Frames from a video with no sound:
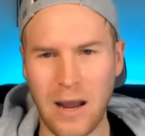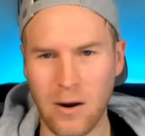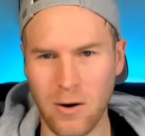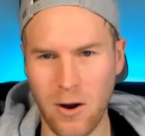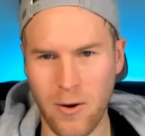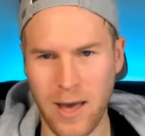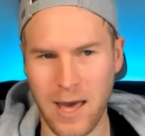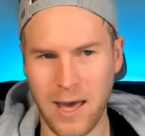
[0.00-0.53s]

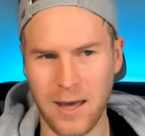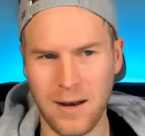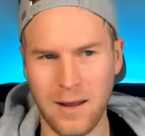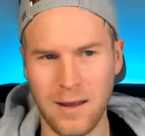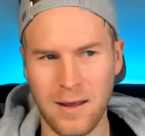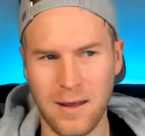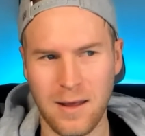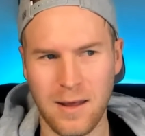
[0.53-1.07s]
Arrowhead
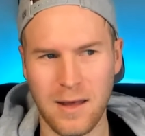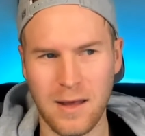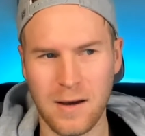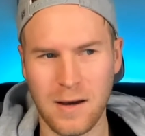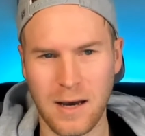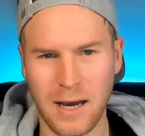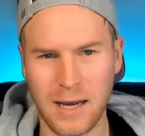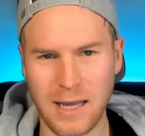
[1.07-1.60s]

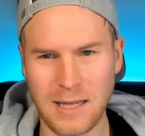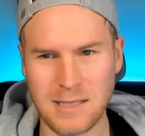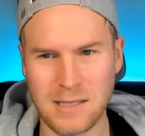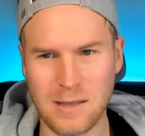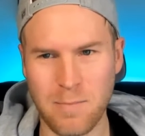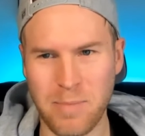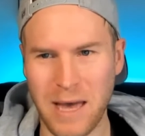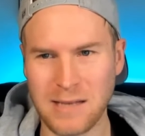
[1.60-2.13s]

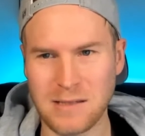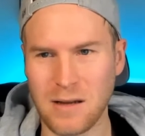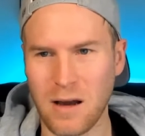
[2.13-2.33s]
against the best